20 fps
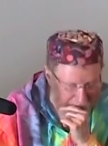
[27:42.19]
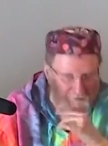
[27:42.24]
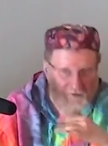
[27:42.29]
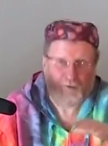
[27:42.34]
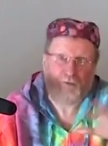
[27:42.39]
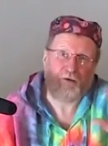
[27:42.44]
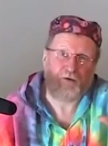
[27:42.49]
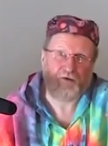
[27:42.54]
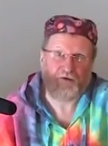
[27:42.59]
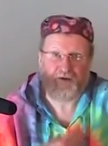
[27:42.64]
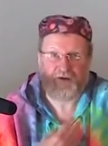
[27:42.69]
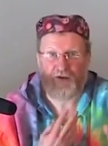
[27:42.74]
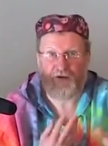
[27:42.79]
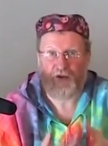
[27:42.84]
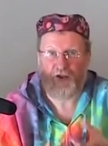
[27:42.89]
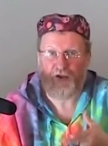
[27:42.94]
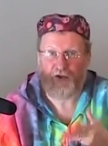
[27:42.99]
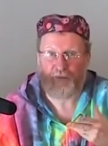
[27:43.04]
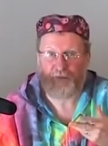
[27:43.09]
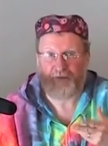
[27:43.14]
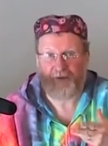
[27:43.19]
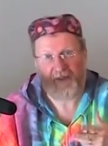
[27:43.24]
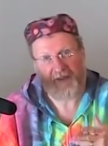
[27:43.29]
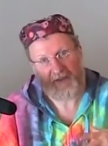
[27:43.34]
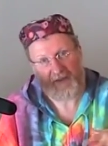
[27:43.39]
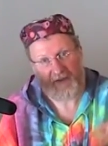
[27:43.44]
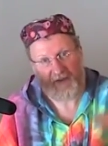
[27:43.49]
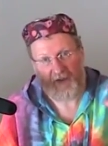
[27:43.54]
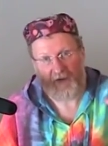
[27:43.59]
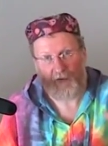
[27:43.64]
then we'll exchange
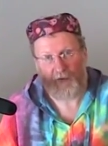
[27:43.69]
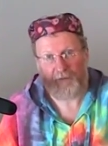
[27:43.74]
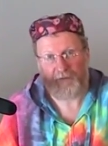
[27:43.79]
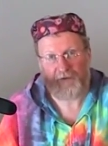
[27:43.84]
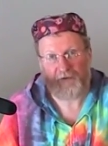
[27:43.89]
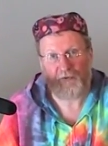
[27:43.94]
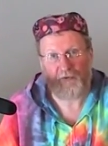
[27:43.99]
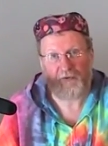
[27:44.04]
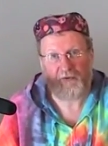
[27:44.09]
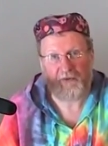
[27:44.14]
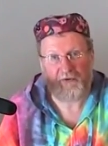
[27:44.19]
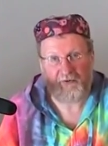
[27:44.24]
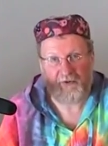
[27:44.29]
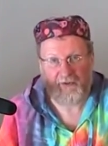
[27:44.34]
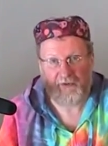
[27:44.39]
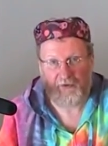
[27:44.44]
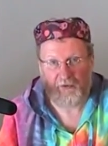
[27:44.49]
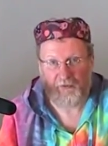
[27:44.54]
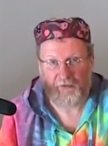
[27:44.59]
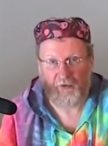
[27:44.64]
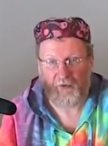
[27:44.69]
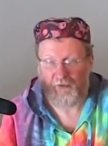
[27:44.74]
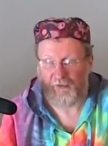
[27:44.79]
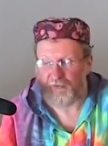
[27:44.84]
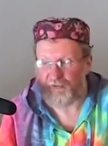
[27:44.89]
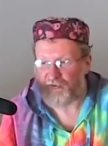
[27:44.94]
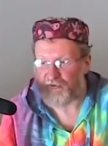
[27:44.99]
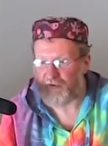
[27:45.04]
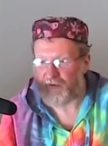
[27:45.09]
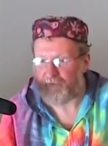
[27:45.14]
places, I will be doing the Reiki on, on
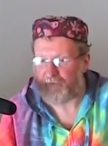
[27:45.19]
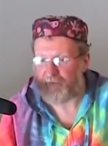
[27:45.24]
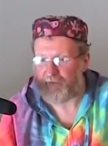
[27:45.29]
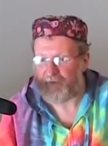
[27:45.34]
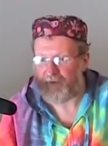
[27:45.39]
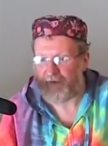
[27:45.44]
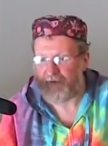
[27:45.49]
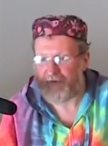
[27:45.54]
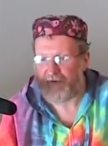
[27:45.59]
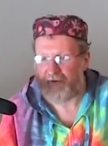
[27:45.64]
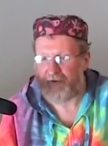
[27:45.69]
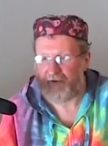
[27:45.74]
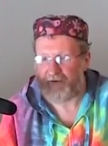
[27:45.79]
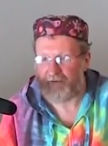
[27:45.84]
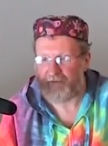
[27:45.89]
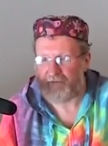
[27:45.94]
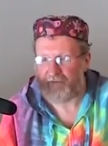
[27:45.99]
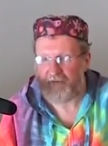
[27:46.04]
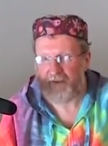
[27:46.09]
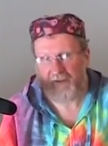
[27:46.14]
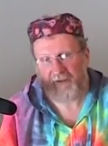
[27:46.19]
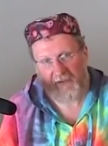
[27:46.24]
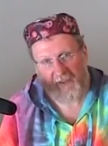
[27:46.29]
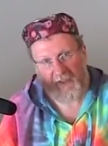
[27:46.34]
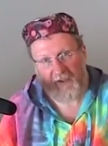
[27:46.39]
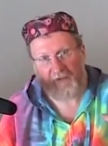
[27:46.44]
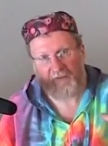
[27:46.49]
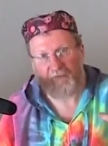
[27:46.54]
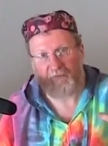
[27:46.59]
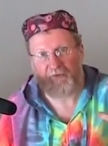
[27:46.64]
Jim. And that
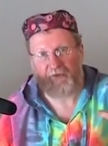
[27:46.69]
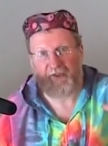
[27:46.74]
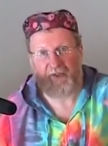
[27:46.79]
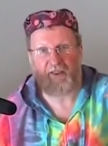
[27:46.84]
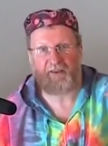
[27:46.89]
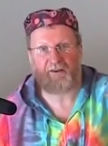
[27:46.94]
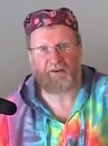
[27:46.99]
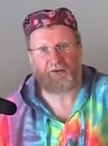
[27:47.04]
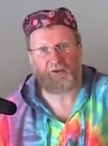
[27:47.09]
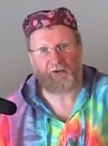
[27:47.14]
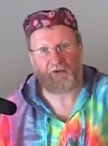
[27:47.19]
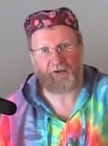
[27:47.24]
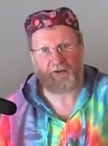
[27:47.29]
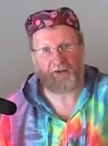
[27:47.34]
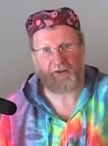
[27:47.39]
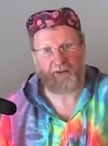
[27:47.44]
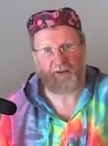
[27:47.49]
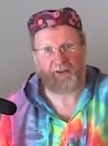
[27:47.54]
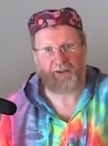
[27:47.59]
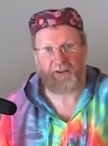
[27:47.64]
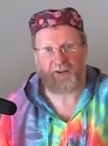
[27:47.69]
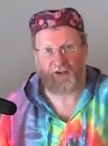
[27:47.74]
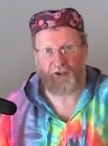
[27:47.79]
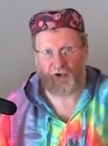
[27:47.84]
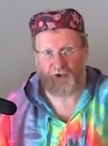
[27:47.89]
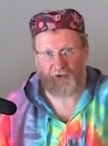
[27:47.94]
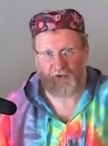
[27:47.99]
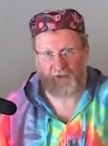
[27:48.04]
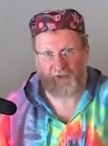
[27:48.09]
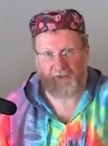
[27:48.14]
kind of creates an, an
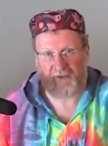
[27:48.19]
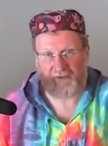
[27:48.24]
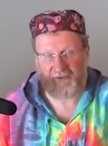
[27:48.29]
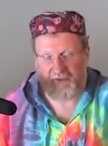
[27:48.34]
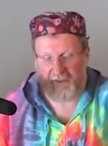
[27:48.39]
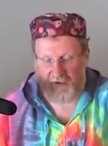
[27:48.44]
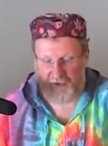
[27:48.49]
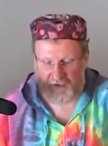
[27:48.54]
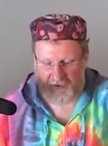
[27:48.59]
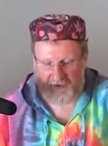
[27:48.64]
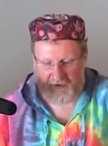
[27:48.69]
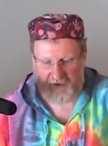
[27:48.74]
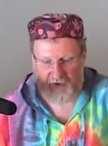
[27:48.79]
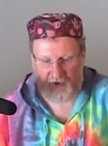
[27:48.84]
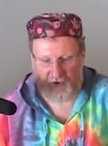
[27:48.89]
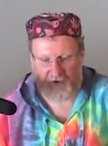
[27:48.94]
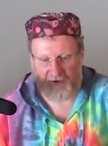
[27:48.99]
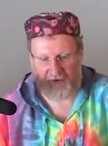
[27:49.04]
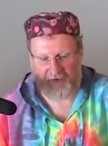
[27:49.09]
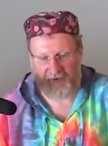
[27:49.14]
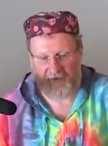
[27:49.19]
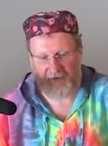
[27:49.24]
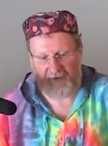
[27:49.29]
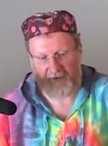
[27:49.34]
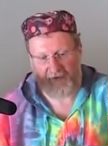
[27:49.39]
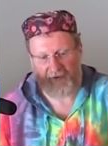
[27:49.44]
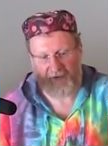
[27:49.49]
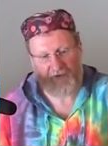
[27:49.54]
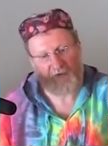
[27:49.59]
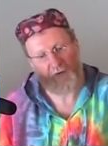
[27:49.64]
additional connection, additional
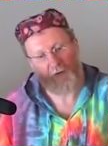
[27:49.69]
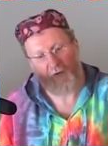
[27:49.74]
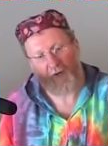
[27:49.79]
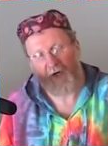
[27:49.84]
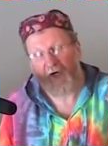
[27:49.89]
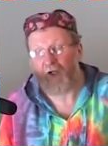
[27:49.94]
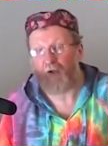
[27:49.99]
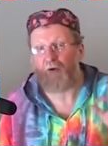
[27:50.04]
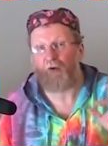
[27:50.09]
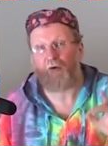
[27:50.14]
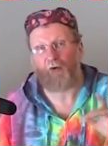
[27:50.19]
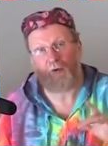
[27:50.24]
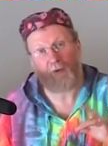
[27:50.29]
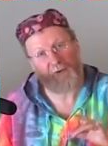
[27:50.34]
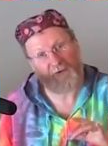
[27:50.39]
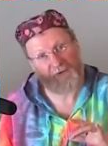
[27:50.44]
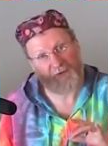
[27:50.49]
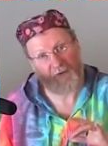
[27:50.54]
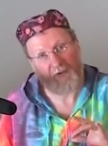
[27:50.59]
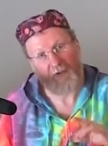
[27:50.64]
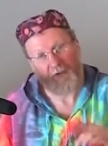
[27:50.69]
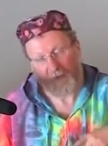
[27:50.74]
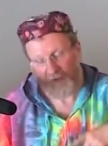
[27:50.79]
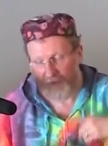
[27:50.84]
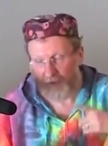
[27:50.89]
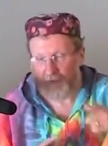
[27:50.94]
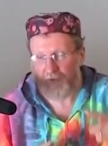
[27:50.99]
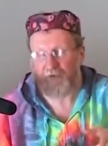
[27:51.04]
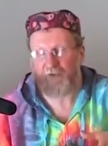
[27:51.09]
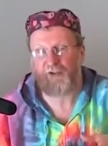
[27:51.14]
antenna. So I go also,
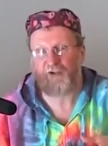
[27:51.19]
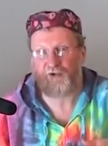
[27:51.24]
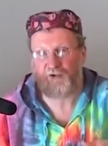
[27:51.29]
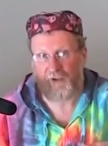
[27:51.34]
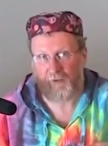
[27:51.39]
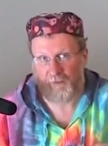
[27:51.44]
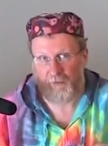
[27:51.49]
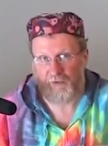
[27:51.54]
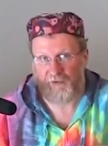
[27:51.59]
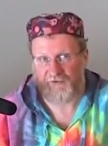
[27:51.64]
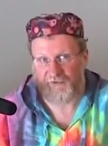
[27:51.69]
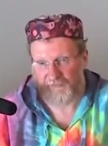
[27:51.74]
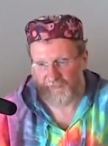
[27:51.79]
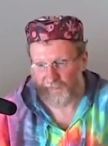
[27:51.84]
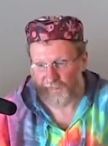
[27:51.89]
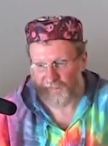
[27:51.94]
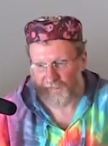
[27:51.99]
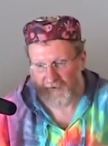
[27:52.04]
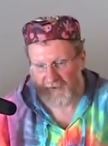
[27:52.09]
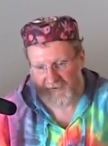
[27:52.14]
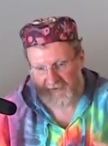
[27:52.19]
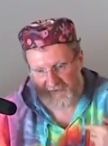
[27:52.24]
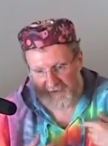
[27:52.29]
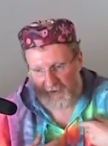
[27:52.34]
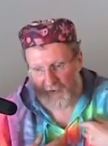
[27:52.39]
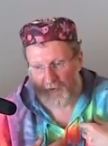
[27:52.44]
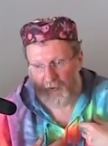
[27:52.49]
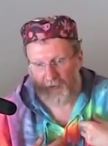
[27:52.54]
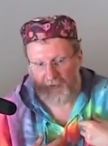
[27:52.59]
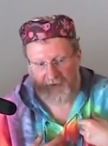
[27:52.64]
not only Jim goes into trance,
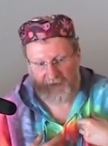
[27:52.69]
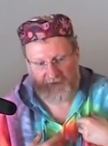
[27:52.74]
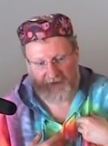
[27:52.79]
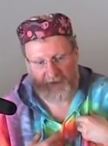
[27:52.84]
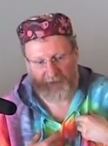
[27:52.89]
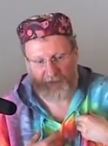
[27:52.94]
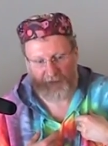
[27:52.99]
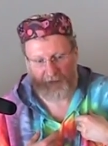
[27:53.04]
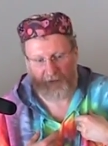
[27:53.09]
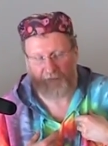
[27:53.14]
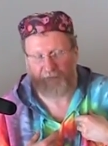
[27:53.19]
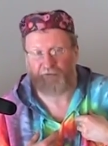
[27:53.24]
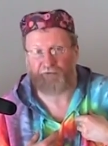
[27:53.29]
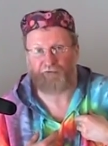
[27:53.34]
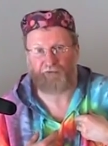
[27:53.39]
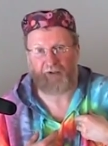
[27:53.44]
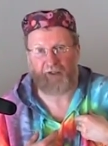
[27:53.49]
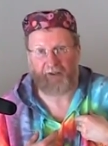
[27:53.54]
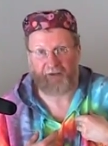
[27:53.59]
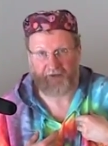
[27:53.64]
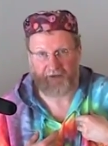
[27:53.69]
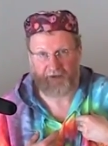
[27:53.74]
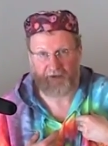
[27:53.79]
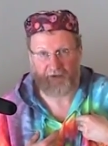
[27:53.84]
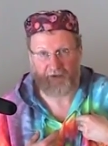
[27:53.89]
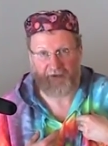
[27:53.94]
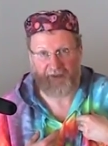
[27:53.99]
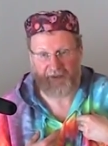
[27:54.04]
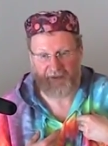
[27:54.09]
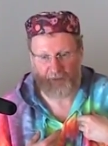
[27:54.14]
I go in some sort of a
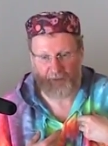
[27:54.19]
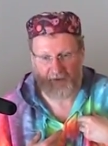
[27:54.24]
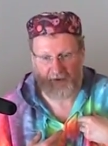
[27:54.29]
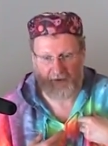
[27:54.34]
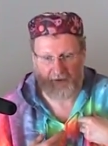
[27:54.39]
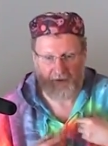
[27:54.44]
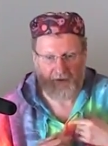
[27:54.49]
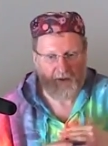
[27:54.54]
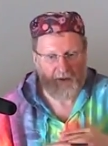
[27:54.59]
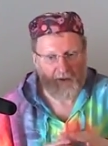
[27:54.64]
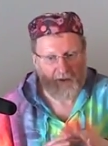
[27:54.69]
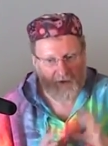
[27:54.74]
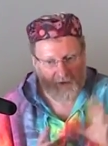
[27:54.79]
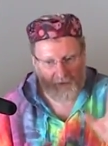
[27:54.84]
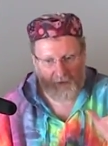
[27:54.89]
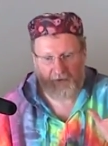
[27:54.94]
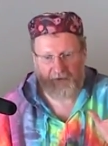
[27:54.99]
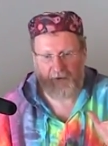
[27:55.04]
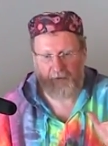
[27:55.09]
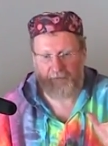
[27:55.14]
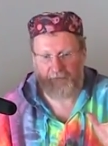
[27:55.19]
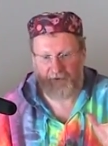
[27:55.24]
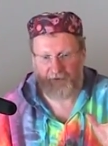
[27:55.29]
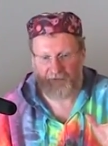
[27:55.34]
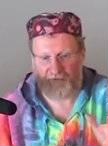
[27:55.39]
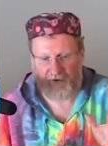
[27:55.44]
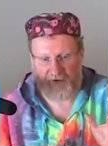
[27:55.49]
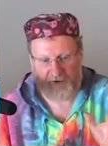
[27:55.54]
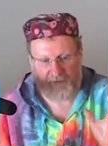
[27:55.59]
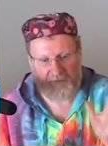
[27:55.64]
trance as well. Not complete
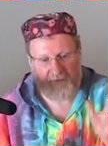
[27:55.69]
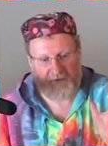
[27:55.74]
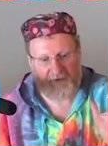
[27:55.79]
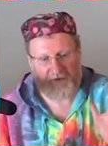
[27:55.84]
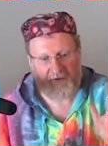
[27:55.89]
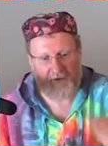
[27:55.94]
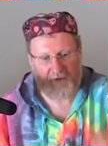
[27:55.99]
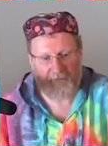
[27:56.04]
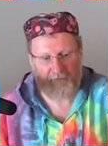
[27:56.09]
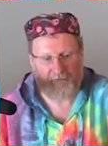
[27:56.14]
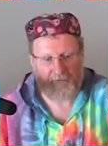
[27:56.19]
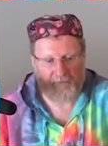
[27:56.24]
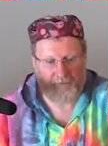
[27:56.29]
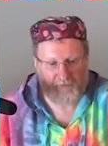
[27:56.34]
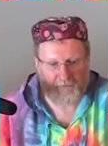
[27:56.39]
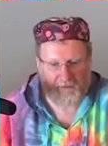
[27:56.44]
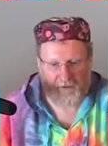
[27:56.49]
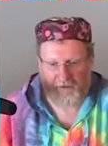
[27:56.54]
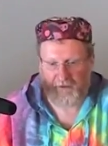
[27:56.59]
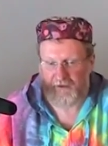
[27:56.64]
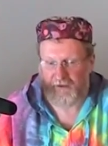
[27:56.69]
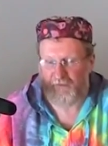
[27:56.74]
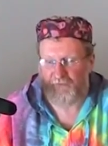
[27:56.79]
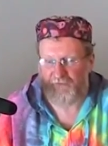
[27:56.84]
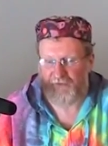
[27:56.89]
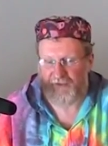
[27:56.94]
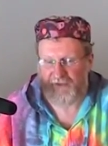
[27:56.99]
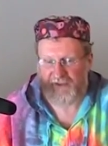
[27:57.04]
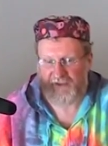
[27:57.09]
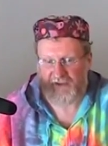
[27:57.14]
trance, but I'm in a
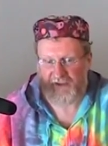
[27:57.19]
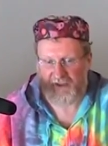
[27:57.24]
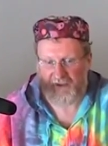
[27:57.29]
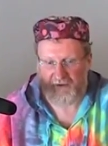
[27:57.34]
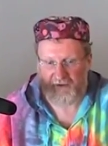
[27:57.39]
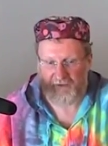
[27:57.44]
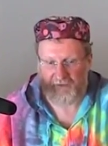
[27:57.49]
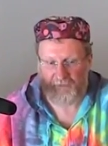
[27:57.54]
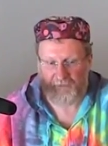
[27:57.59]
different state.